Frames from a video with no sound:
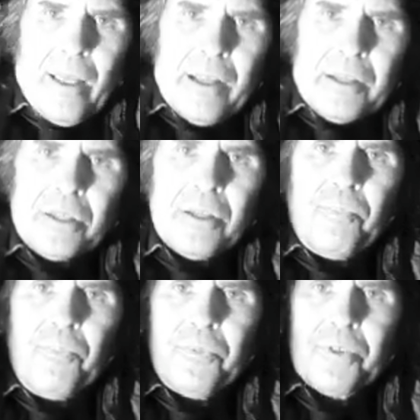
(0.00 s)
And
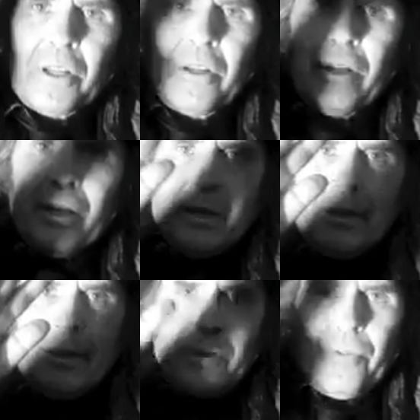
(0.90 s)
suddenly
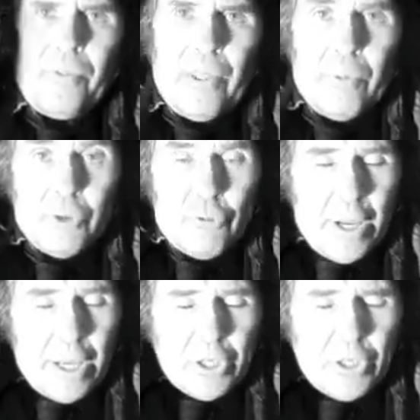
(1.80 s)
they were
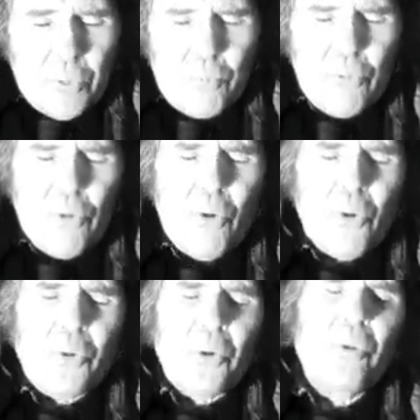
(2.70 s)
dressed in
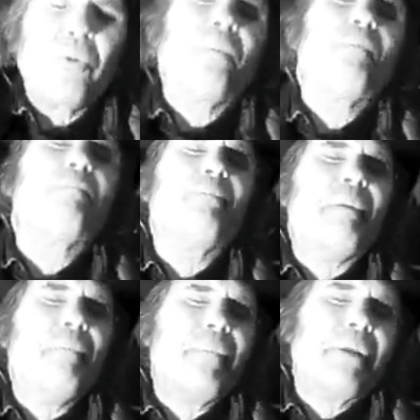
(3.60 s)

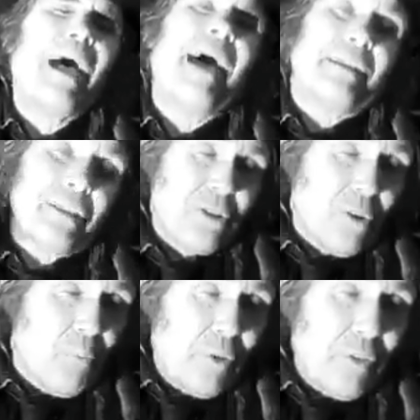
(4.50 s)
broad-brimmed hats
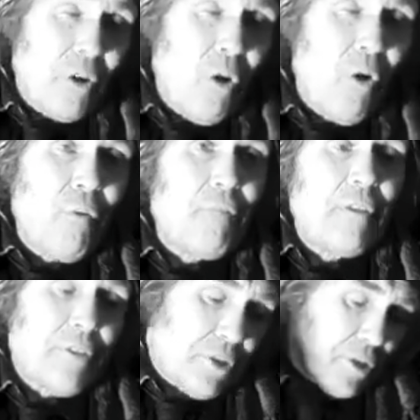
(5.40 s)
with long
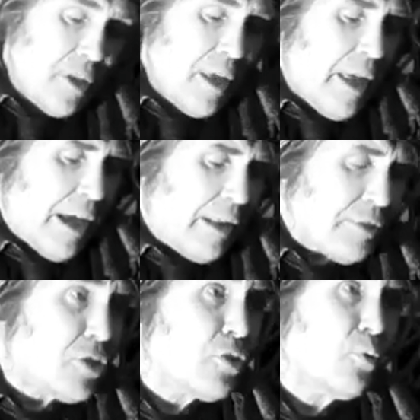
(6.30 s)
feathers and
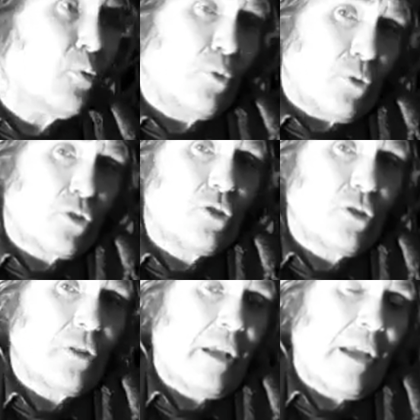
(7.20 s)
had
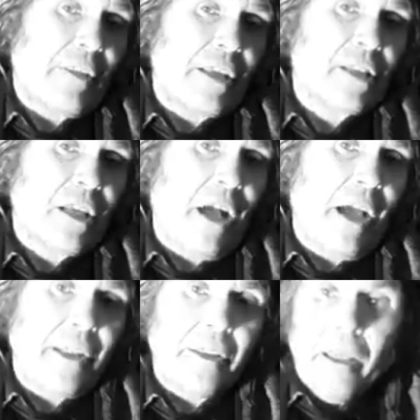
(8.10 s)
swords at their side